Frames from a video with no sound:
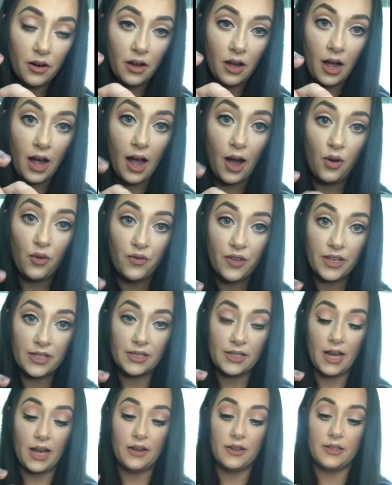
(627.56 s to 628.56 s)
I'll fix
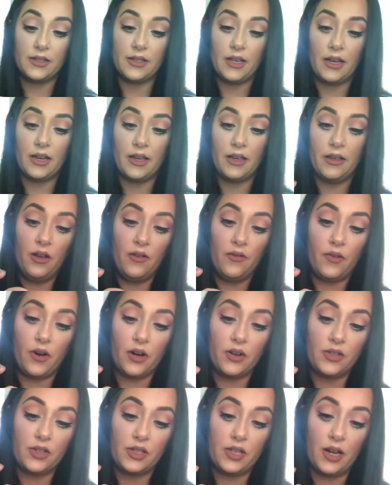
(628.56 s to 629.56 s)
that in a second.
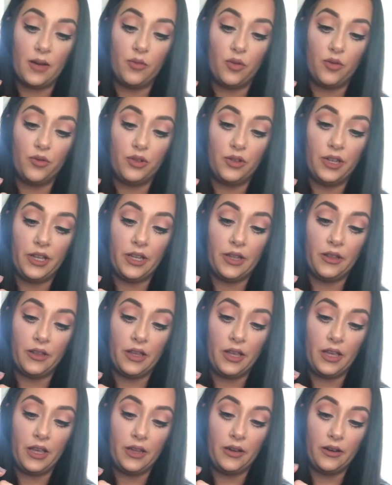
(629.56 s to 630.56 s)
First, I'm going to get the
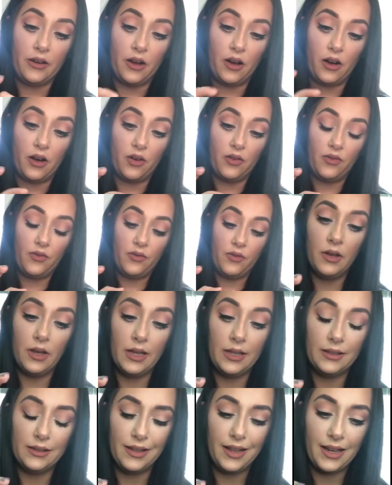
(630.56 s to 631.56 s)
end off.
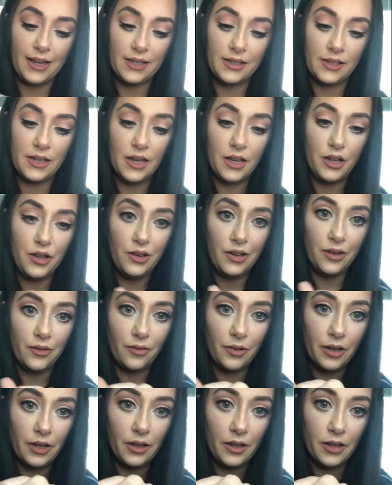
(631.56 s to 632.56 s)
And like I said, you can
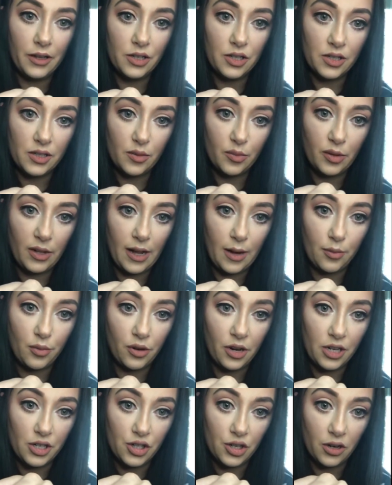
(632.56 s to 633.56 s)
really just apply
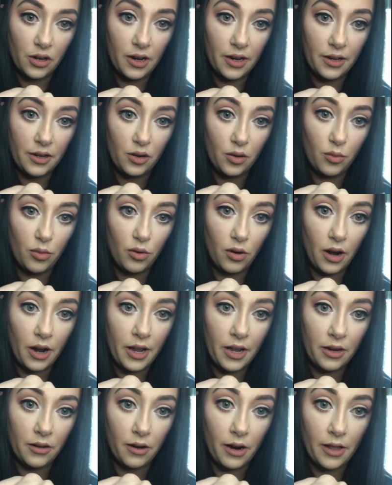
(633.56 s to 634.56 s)
pressure and it'll
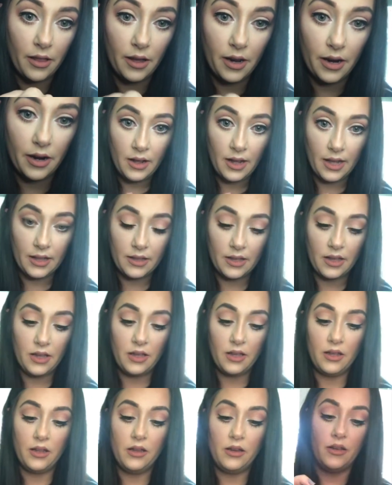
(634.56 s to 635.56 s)
break right there at the
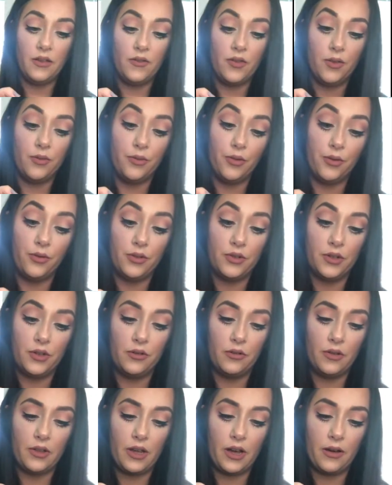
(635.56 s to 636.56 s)
end if you want to do
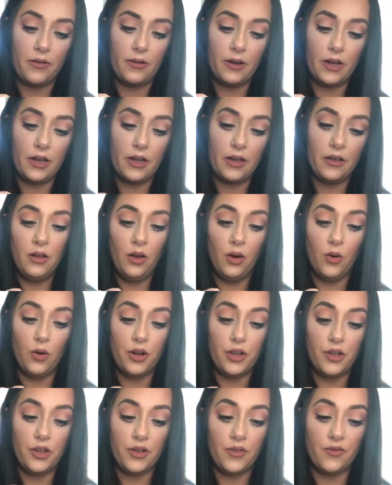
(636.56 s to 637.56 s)
it that way. Or
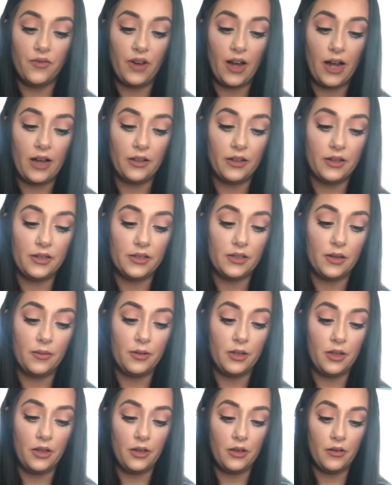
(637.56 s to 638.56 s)
you can file it. It's up to
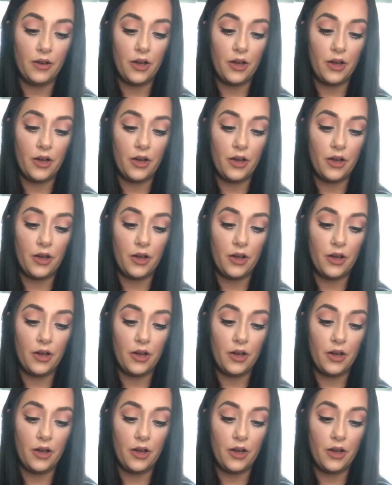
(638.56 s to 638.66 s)
you.